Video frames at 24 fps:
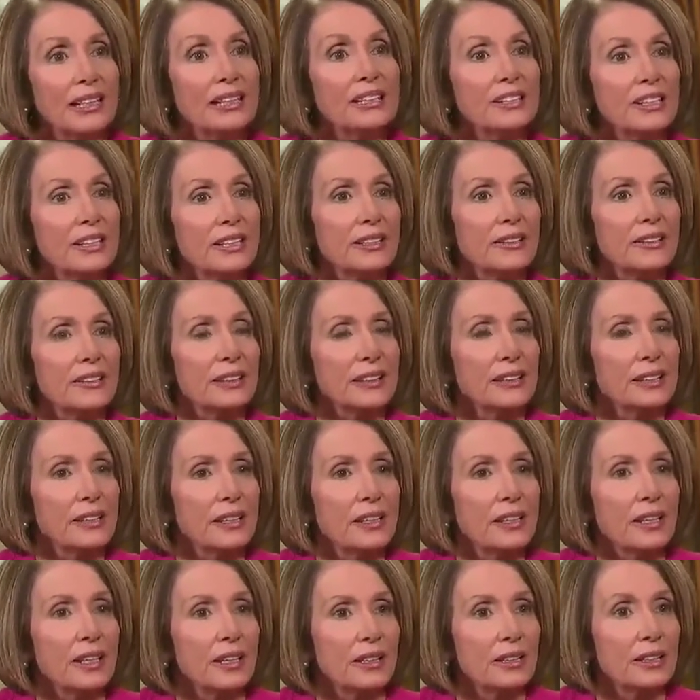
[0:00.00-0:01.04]
ending
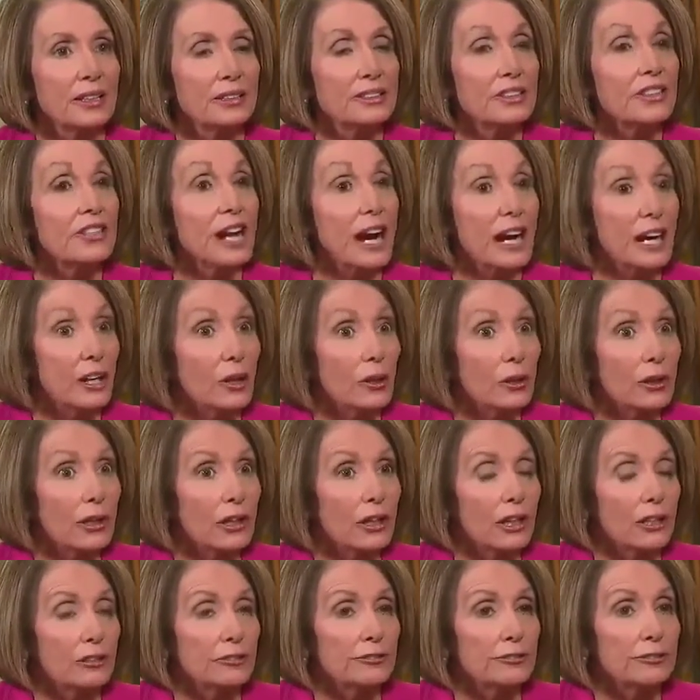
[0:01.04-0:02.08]
the
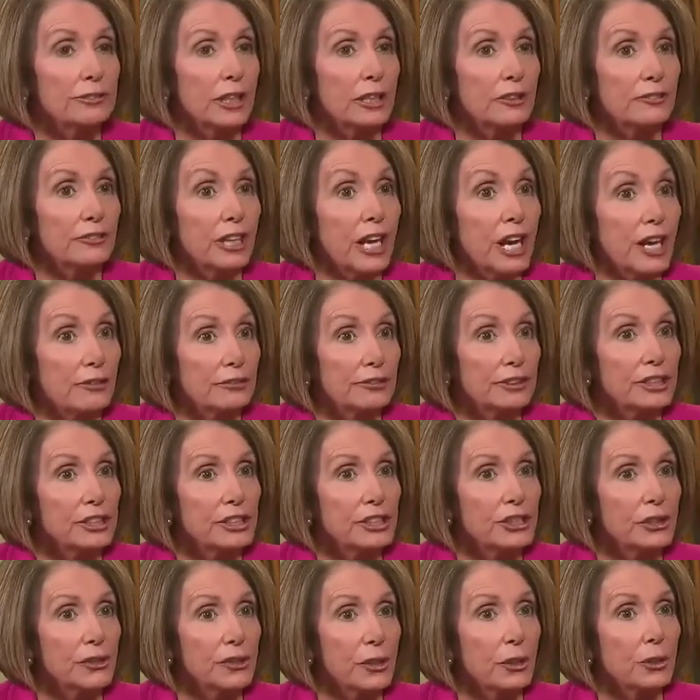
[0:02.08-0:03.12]
denial of
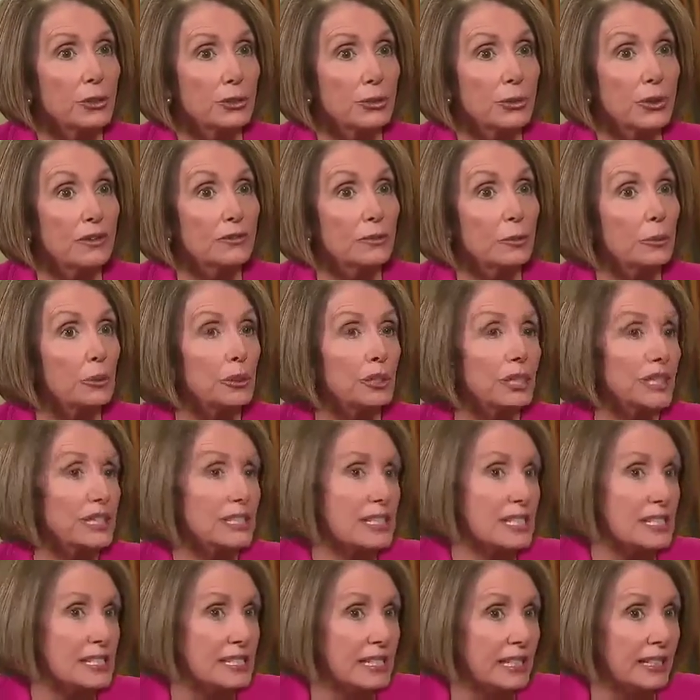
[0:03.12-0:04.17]
coverage to those who have a
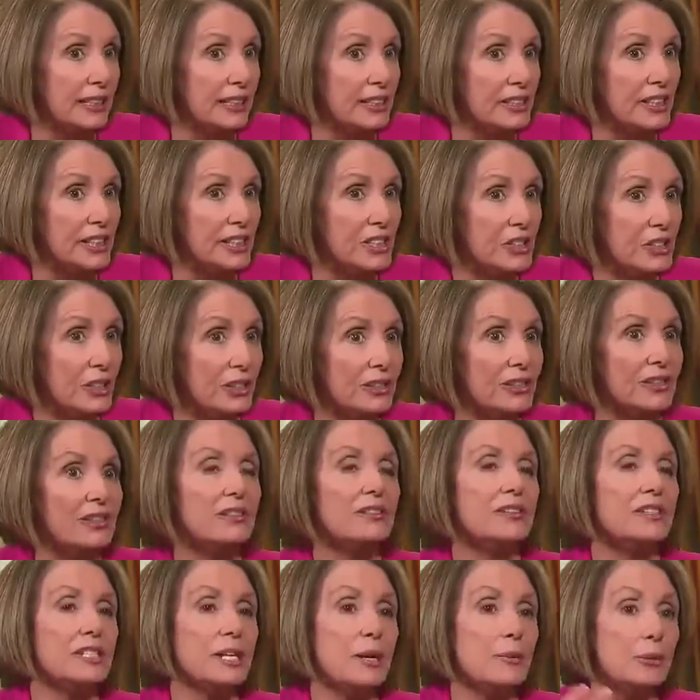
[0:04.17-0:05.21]
pre-existing condition.
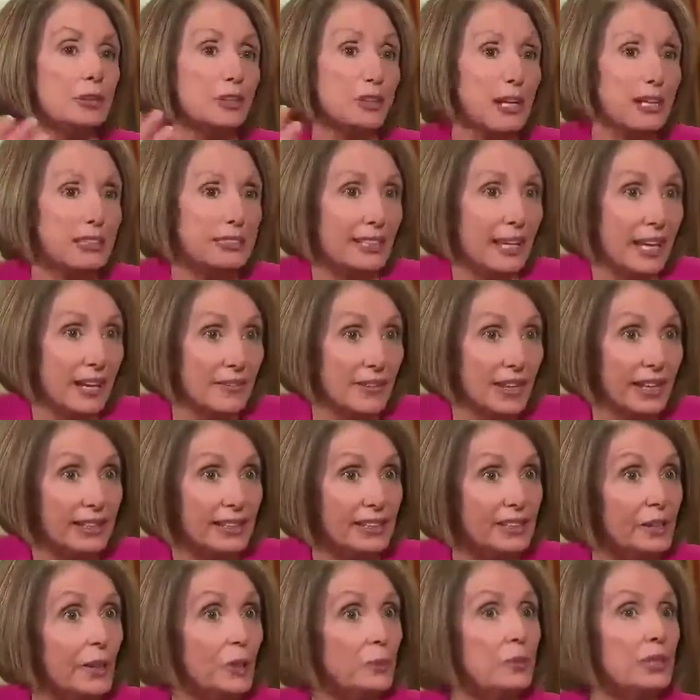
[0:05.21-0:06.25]
The Democrats have
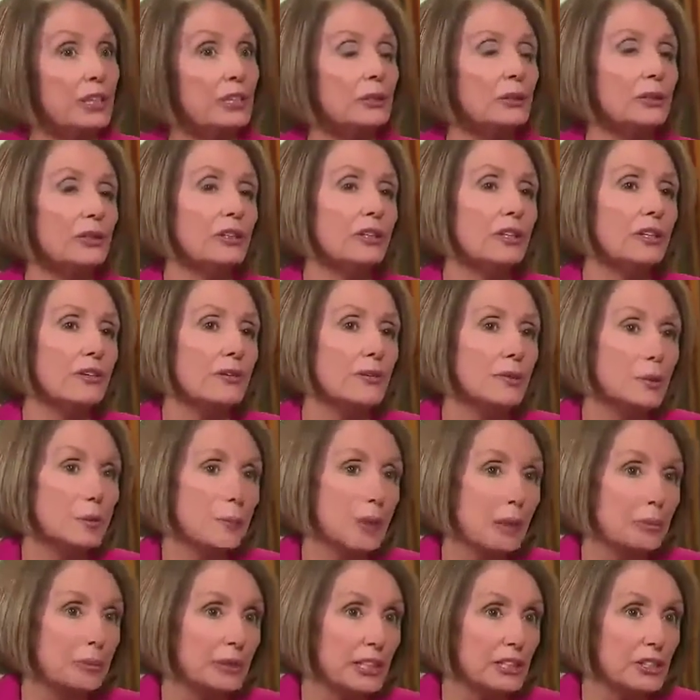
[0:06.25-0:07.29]
that in their bill. The
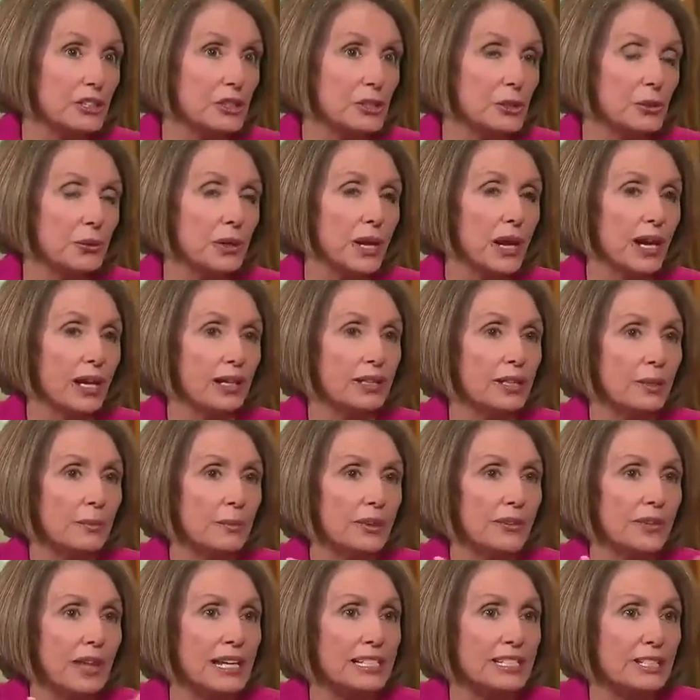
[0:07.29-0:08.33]
Republicans do not.
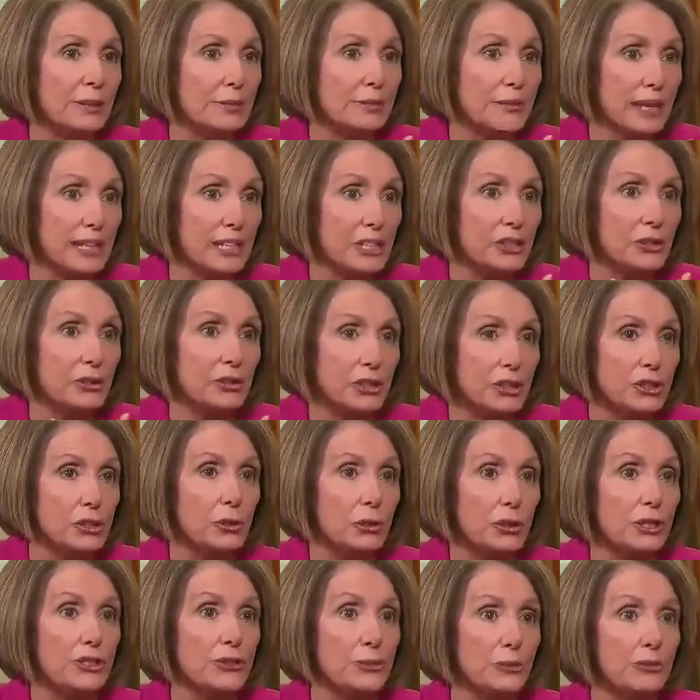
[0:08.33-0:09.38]
But that's a major
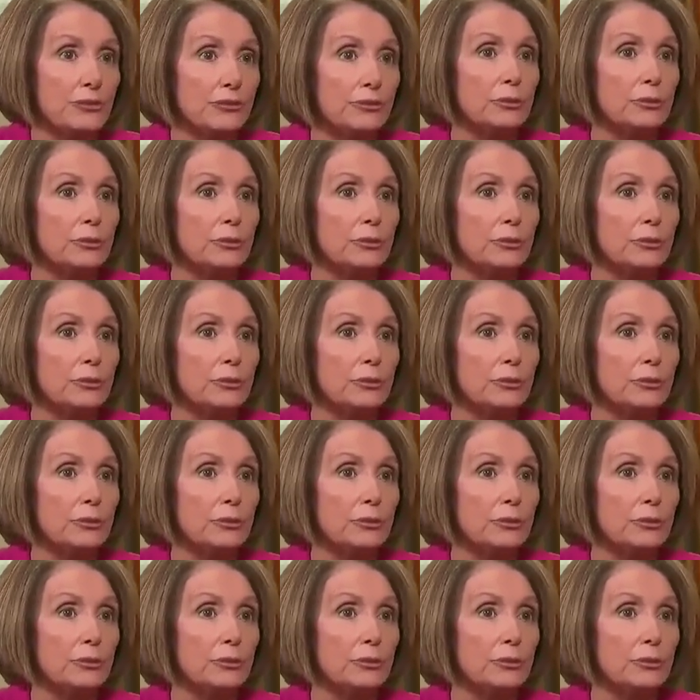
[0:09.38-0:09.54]
insurance